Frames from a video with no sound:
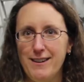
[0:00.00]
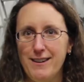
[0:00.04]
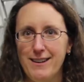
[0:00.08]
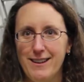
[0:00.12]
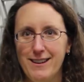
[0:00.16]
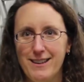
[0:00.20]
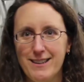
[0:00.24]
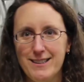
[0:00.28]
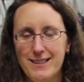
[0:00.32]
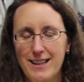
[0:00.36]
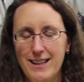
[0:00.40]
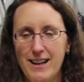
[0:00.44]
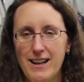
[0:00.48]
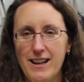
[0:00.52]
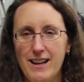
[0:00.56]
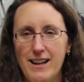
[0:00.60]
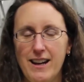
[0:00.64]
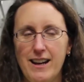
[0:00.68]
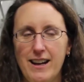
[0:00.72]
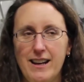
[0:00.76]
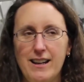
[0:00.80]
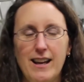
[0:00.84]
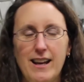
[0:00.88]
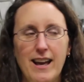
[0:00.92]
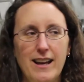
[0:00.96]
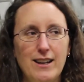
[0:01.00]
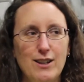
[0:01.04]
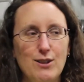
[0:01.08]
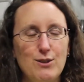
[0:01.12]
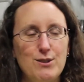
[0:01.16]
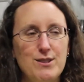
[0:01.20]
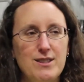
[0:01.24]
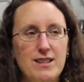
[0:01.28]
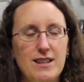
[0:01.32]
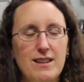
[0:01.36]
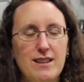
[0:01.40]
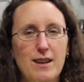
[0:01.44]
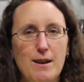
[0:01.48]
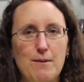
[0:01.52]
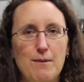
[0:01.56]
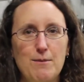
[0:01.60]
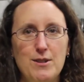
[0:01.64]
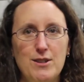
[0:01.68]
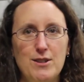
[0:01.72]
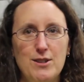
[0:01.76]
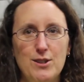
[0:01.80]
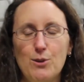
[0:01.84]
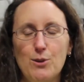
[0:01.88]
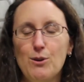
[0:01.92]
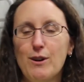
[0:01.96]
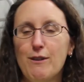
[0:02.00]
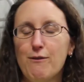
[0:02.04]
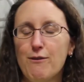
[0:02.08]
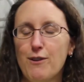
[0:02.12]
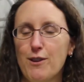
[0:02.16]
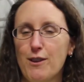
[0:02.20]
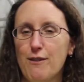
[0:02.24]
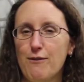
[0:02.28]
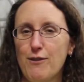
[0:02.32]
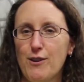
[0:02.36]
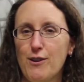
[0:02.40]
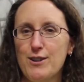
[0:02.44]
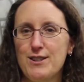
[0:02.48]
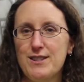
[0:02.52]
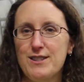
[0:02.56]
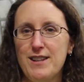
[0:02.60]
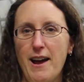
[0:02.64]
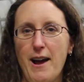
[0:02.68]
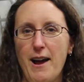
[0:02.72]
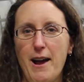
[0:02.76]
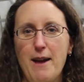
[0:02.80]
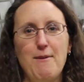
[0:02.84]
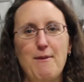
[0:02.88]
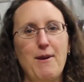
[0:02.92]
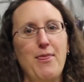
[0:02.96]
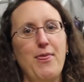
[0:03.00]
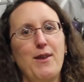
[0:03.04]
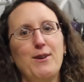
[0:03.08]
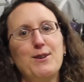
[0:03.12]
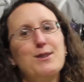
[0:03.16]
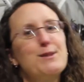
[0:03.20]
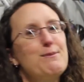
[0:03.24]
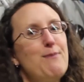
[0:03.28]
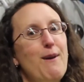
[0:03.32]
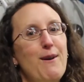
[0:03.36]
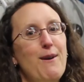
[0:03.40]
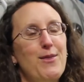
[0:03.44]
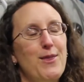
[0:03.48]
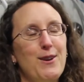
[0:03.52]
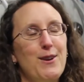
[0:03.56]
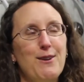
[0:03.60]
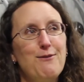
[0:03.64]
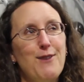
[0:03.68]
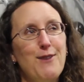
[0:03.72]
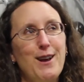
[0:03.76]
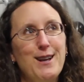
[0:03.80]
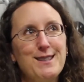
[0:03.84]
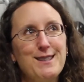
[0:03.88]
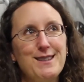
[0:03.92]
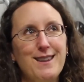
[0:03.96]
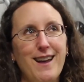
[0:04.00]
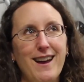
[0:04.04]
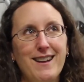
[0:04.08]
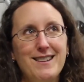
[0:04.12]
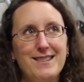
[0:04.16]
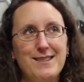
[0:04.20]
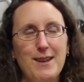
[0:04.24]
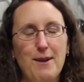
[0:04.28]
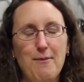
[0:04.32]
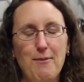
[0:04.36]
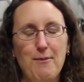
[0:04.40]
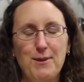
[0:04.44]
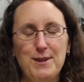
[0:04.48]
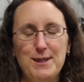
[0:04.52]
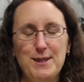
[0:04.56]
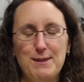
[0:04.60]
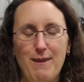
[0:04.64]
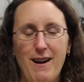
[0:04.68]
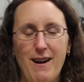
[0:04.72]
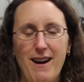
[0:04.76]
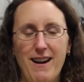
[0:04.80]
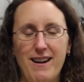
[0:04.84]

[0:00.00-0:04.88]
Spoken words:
find it exciting, and you see them do it for the first time and their face lights up with